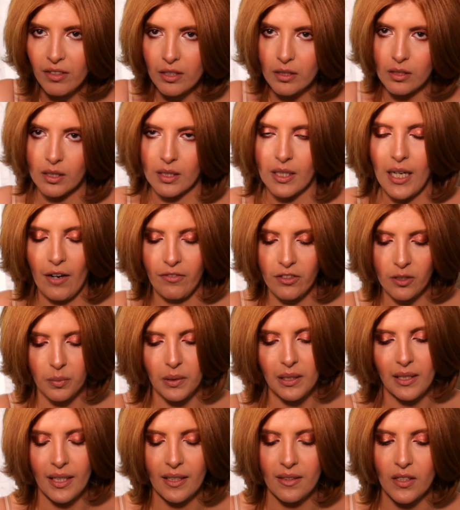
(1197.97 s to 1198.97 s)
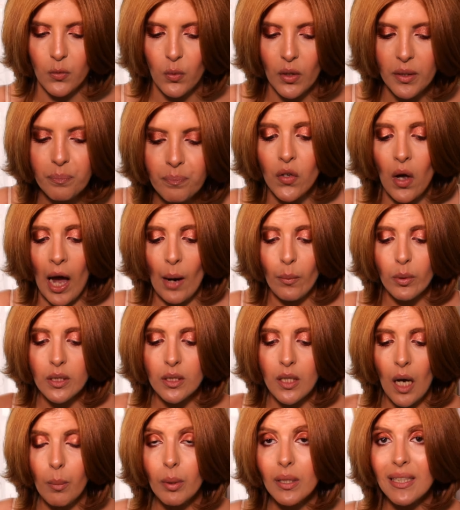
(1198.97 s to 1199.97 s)
It doesn't have to be like this one. So I would
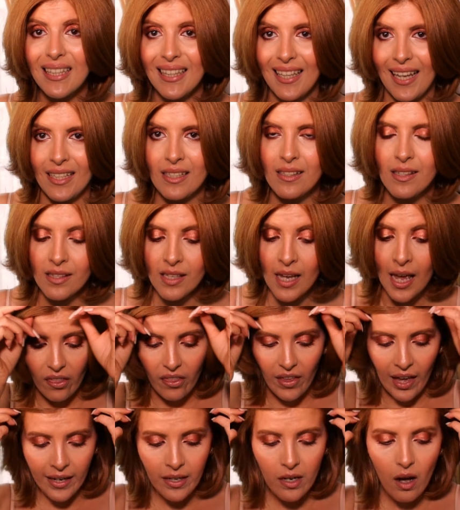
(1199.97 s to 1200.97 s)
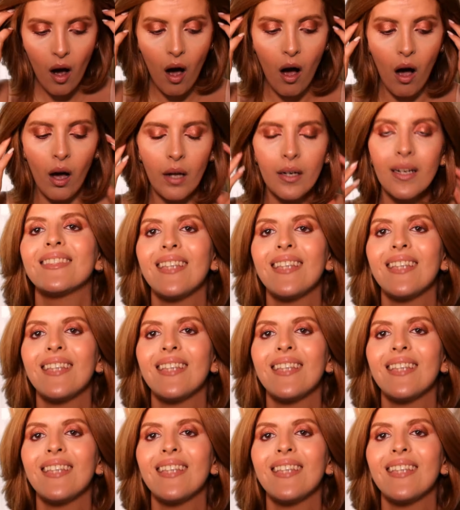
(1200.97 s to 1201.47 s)
double cleanse, then on